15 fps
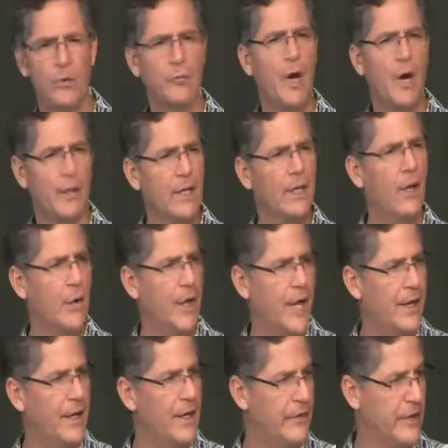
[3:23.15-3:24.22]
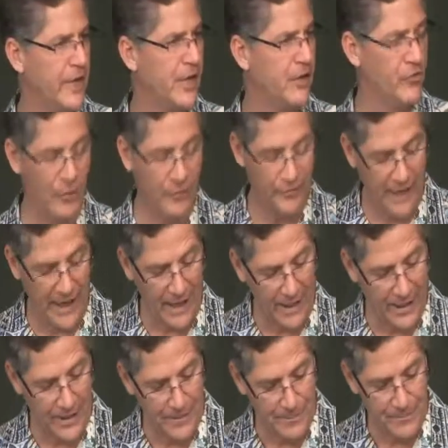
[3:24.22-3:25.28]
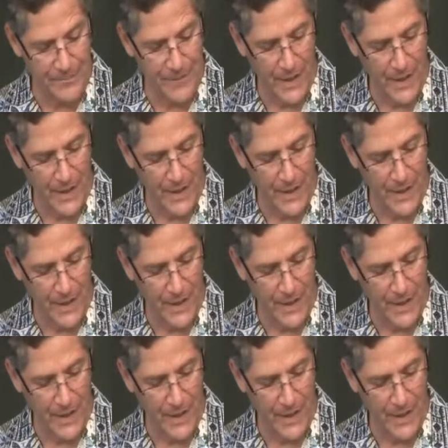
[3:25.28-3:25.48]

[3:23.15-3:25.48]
It was probably located in the Kidron Valley,